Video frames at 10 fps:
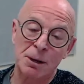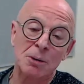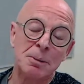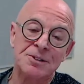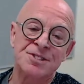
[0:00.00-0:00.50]

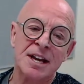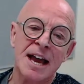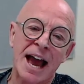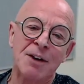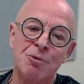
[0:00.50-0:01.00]
purpose
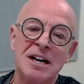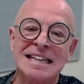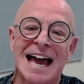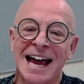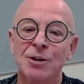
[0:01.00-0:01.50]
and really
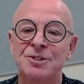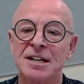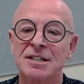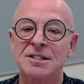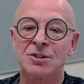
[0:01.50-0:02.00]
they're
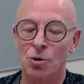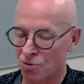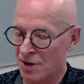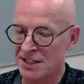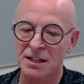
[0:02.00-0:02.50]
outdated
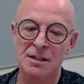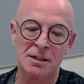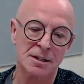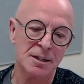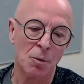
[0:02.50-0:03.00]
already.
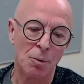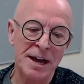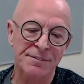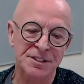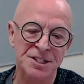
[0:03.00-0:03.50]
We
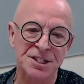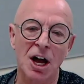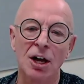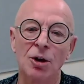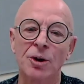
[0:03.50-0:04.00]
have to
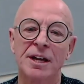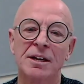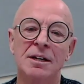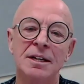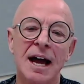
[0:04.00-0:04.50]
start
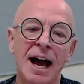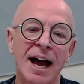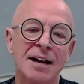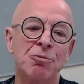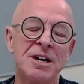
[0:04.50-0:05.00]
looking
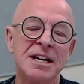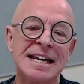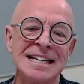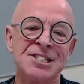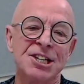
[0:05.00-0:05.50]
at really
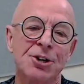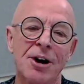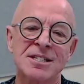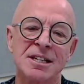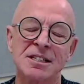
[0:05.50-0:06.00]

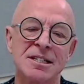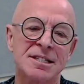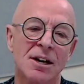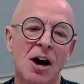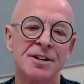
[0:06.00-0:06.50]
integrating
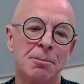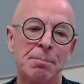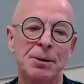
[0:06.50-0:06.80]
design. The